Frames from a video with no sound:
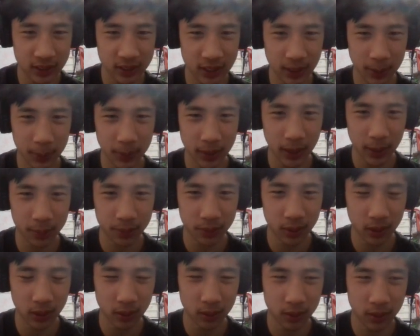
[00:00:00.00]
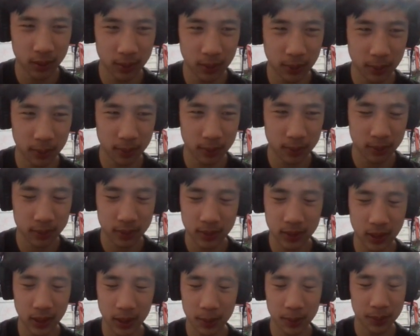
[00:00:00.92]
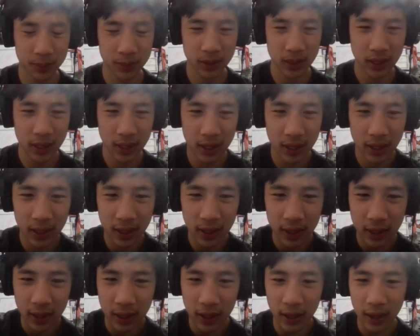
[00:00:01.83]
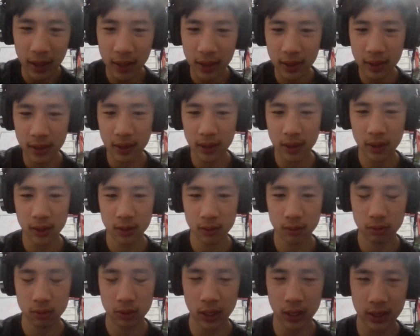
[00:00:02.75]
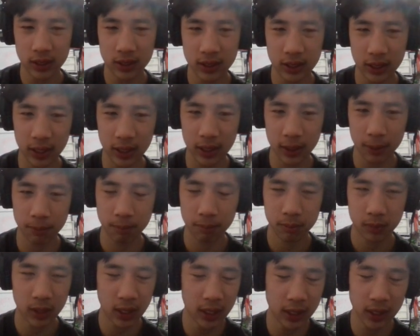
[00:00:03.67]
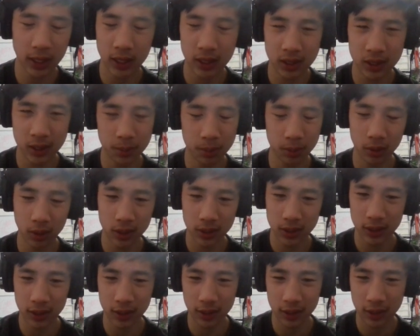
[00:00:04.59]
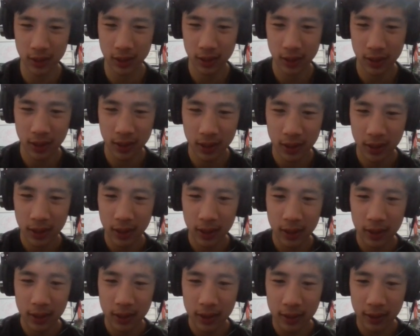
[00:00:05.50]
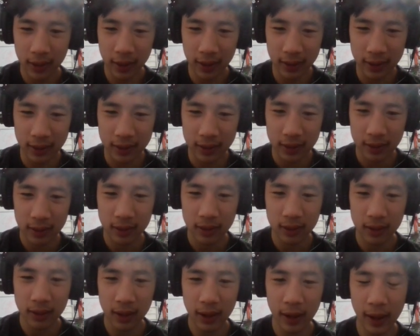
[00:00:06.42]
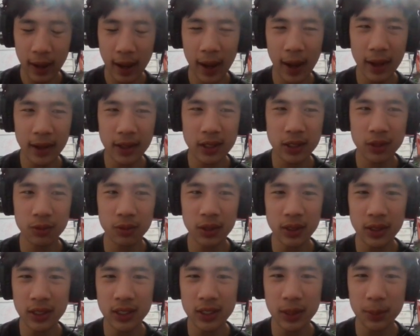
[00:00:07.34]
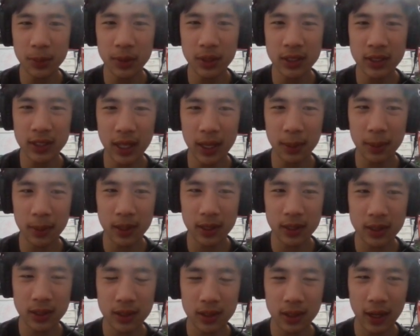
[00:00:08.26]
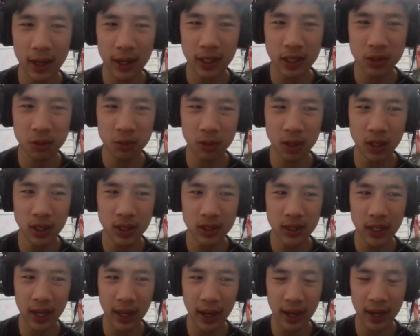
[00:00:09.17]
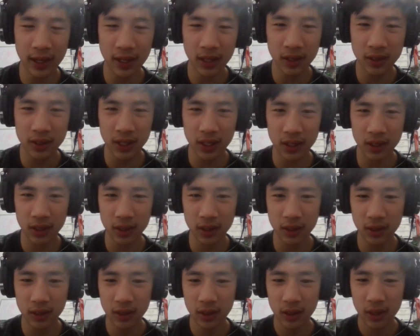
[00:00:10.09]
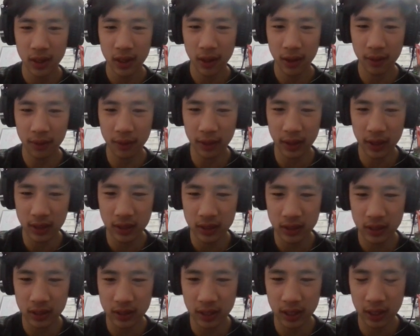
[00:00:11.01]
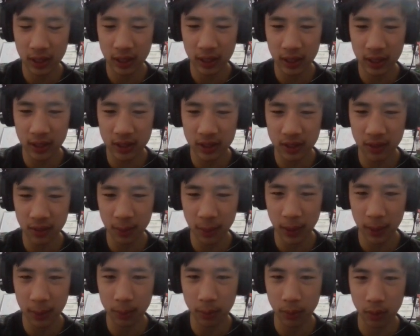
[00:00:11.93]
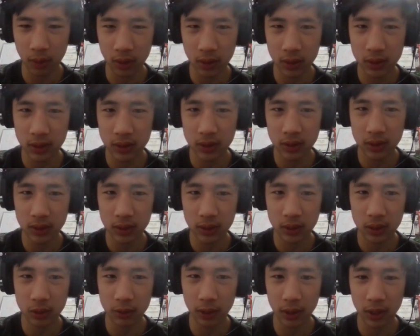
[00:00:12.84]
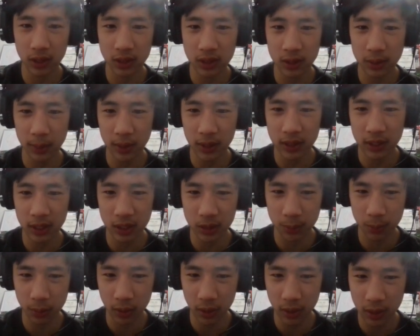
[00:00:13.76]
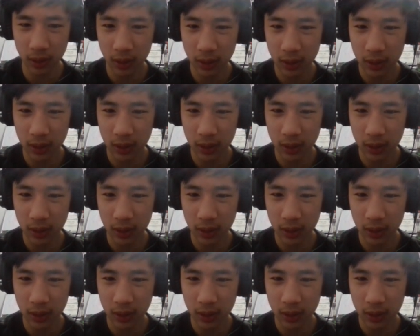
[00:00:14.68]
Gemini Pro. Dumb. And gotta say, kind of disappointed. Like, I had this really simple assignment. I just wanted to add a clicker event to each of my boards, squares in my chessboard,